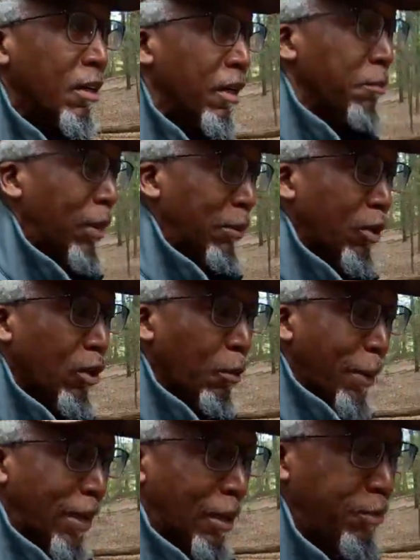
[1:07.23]
But I'm going to go
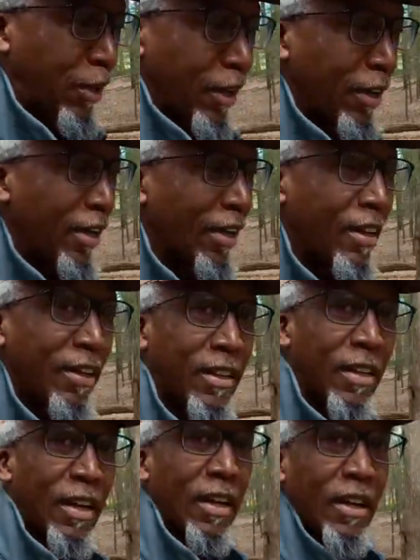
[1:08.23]
back up there
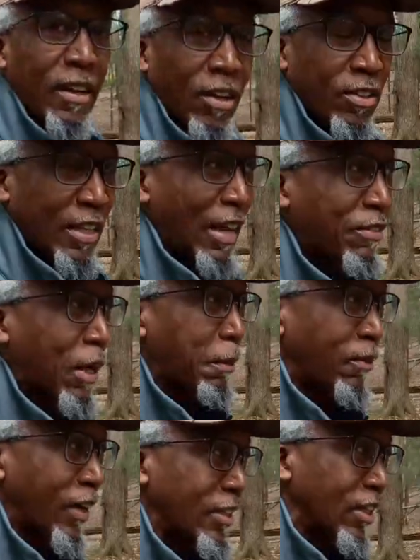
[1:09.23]
because I have a couple
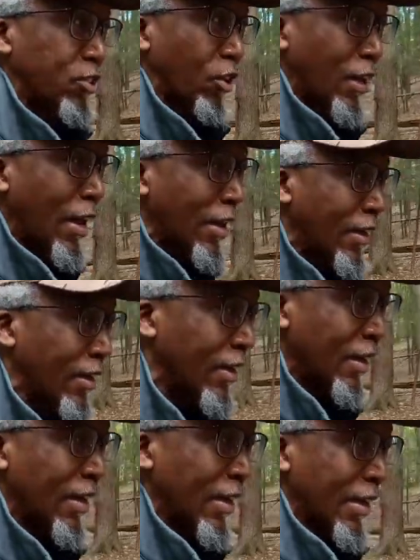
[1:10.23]
of ideas on
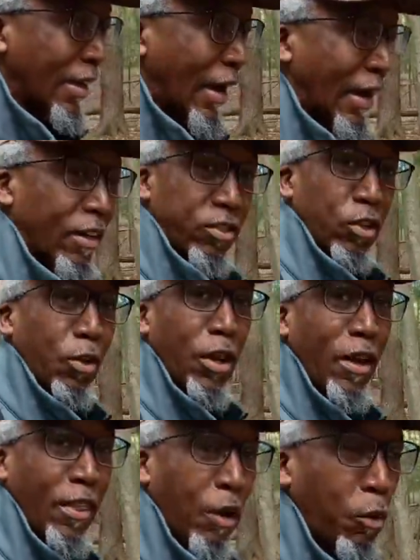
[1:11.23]
how to shoot
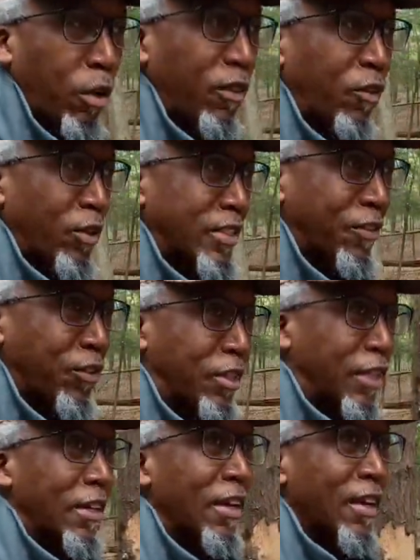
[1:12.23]
that waterfall
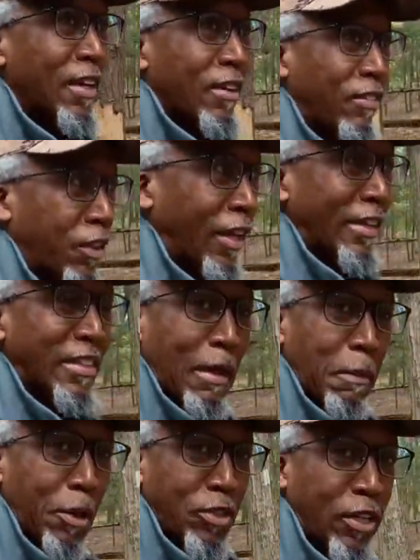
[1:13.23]
differently from the last
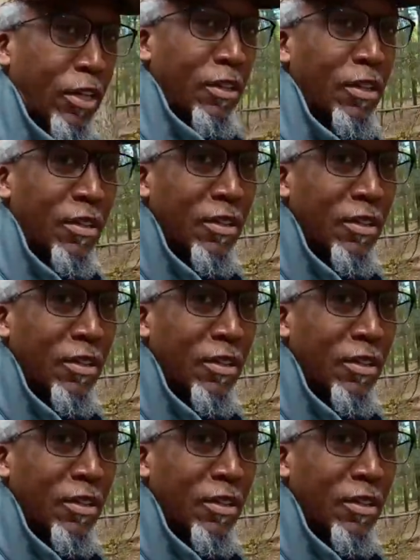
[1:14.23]
time I was here.